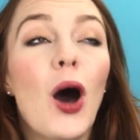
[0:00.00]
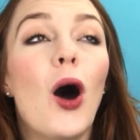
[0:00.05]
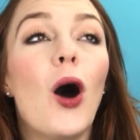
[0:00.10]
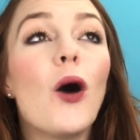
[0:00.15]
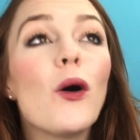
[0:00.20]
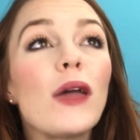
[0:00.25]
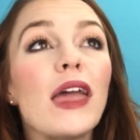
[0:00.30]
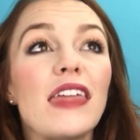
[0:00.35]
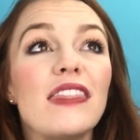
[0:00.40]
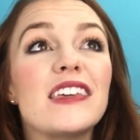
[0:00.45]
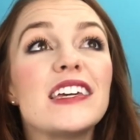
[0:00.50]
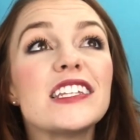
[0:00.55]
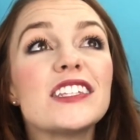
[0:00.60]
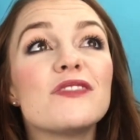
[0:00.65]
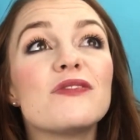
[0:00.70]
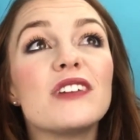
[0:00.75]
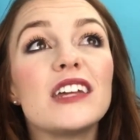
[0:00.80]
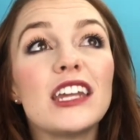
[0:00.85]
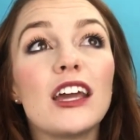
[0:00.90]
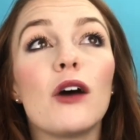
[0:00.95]
Okay, this
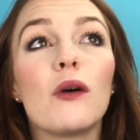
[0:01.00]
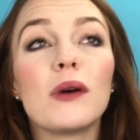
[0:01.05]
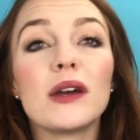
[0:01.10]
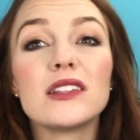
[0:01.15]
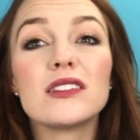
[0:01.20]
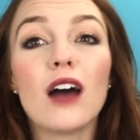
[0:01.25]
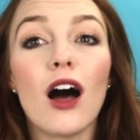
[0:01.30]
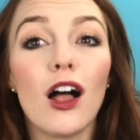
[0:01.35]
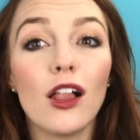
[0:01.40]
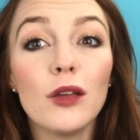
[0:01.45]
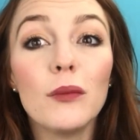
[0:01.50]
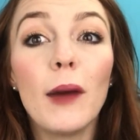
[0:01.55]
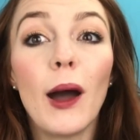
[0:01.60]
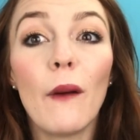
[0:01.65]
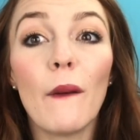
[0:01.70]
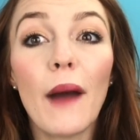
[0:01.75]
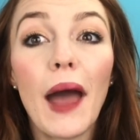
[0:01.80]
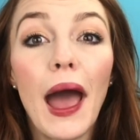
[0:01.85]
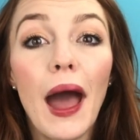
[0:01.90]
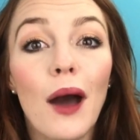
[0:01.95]
video is all
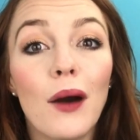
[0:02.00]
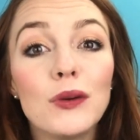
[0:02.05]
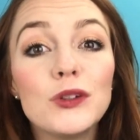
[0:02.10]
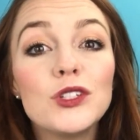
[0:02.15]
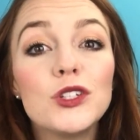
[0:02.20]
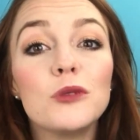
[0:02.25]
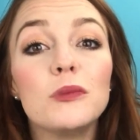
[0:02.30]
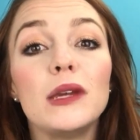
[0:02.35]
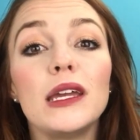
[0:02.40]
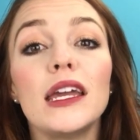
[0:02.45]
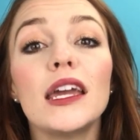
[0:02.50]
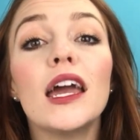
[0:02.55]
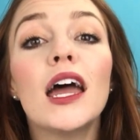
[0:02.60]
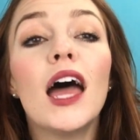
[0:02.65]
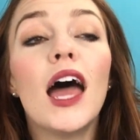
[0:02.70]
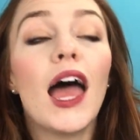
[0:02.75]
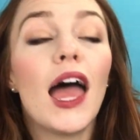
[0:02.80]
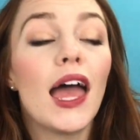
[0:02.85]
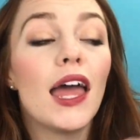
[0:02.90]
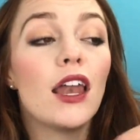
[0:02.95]
about how to be
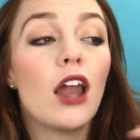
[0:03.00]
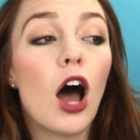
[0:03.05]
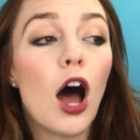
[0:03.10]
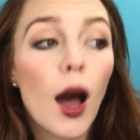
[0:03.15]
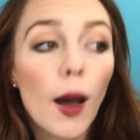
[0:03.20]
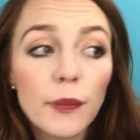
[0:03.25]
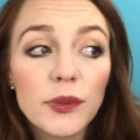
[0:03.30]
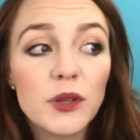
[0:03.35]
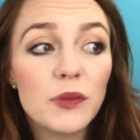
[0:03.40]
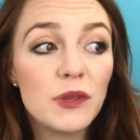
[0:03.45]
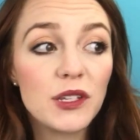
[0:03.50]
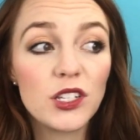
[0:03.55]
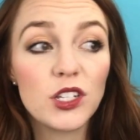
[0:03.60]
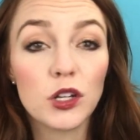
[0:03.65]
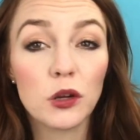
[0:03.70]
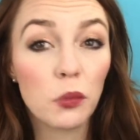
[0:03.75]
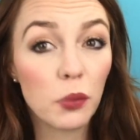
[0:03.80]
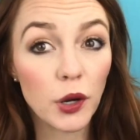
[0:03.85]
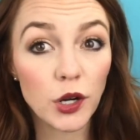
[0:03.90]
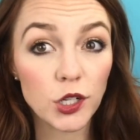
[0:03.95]
an
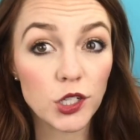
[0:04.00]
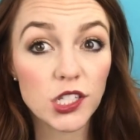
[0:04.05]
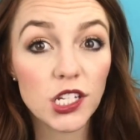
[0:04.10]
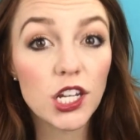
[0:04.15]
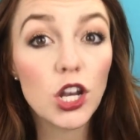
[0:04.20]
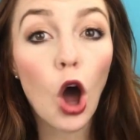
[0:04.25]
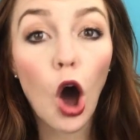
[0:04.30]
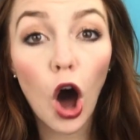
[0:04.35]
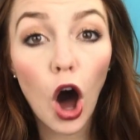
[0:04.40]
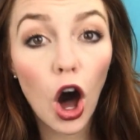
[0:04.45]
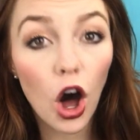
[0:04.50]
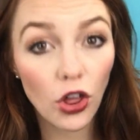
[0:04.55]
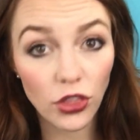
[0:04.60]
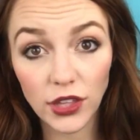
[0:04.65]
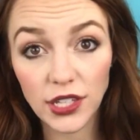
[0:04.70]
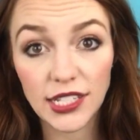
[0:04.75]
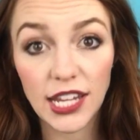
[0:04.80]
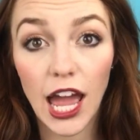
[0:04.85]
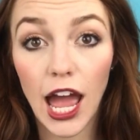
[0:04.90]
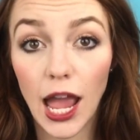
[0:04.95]
optimistic person all
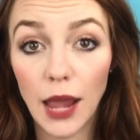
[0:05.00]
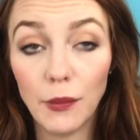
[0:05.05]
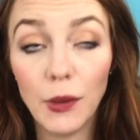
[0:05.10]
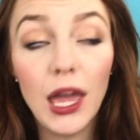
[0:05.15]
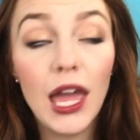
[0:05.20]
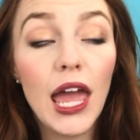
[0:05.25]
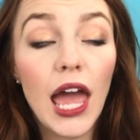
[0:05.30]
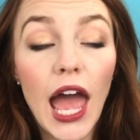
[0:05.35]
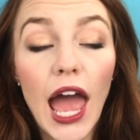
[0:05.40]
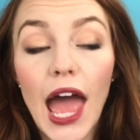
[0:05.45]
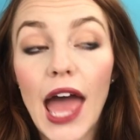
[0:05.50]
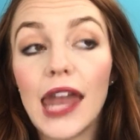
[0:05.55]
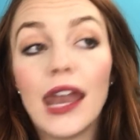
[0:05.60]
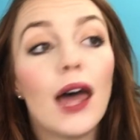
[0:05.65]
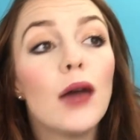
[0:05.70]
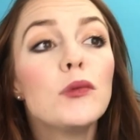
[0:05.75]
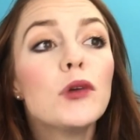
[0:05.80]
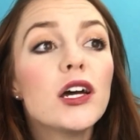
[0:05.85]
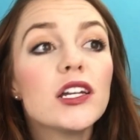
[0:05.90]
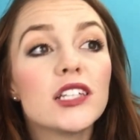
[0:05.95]
the time. And
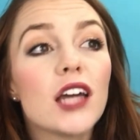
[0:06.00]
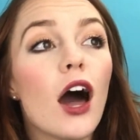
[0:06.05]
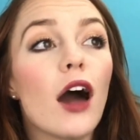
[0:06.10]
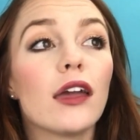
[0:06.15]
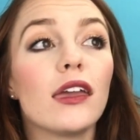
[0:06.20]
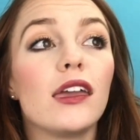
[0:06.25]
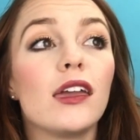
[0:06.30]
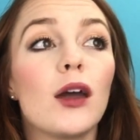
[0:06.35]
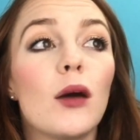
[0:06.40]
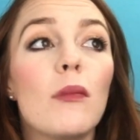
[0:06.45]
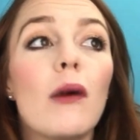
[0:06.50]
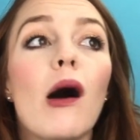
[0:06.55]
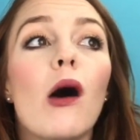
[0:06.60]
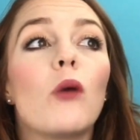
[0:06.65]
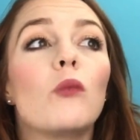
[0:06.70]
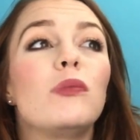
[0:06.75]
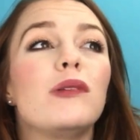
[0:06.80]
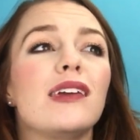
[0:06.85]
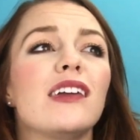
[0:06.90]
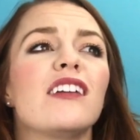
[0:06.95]
I'm not talking
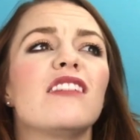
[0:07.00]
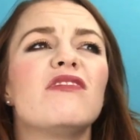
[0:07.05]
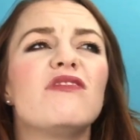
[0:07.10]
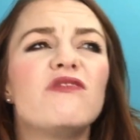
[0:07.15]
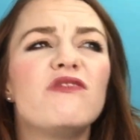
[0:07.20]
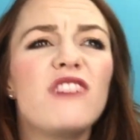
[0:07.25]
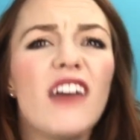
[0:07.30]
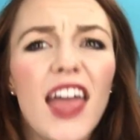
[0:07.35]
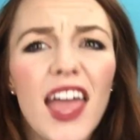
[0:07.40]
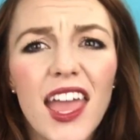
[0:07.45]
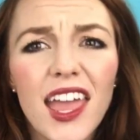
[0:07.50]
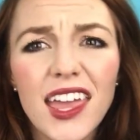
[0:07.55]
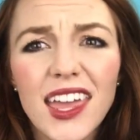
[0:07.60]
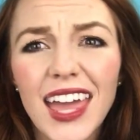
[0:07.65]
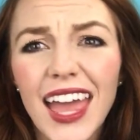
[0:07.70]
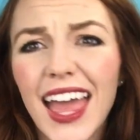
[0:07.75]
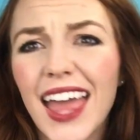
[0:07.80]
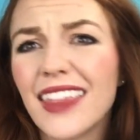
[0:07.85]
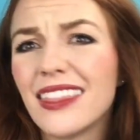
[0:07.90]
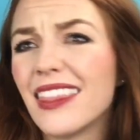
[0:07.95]
about being fake
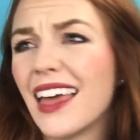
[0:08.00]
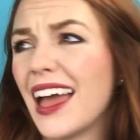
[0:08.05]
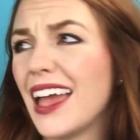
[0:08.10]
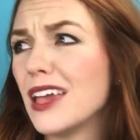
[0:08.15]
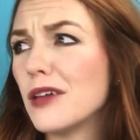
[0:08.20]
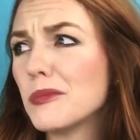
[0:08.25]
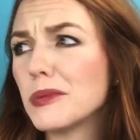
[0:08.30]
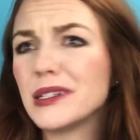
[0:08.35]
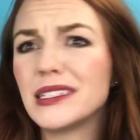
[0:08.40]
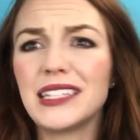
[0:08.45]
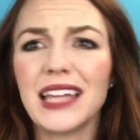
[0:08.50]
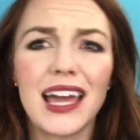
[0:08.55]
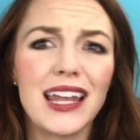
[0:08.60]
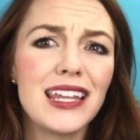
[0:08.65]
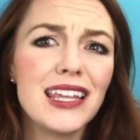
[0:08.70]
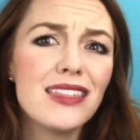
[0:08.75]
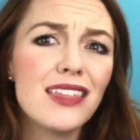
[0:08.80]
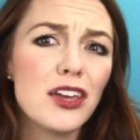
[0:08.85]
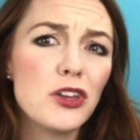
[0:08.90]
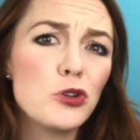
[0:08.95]
and like
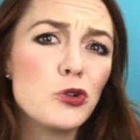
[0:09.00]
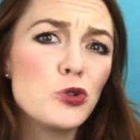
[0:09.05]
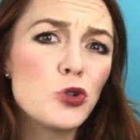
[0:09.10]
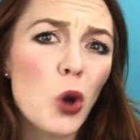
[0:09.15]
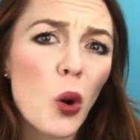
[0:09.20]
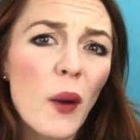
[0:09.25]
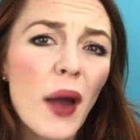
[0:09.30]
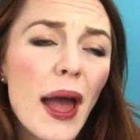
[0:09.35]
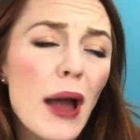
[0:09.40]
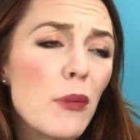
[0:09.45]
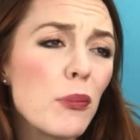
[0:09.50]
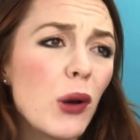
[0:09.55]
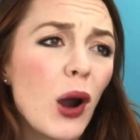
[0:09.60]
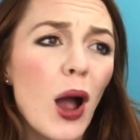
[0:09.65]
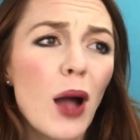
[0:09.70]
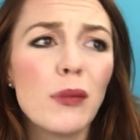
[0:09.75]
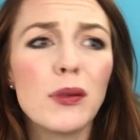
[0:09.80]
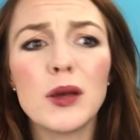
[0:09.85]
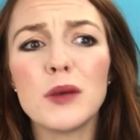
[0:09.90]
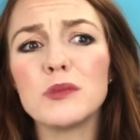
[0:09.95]
pretending that you don't have
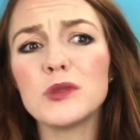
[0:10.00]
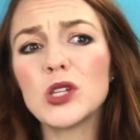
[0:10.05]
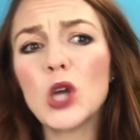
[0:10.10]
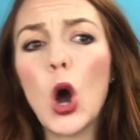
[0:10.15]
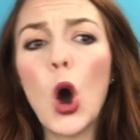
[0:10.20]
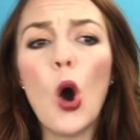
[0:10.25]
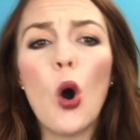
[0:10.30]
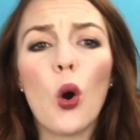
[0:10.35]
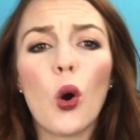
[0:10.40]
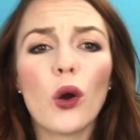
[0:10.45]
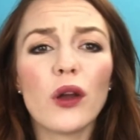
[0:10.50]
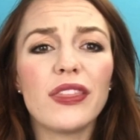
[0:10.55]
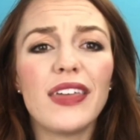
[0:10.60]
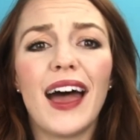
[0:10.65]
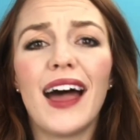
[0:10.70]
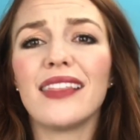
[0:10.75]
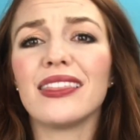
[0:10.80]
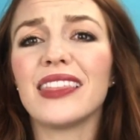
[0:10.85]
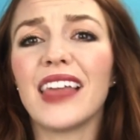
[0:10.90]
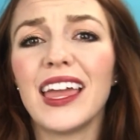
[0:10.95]
problems or
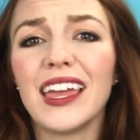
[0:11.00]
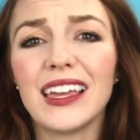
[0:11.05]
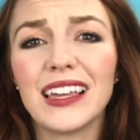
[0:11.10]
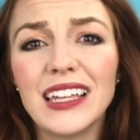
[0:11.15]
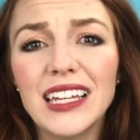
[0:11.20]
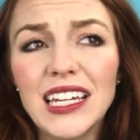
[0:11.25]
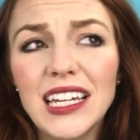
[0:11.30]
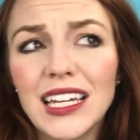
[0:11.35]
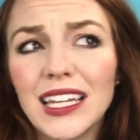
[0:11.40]
that like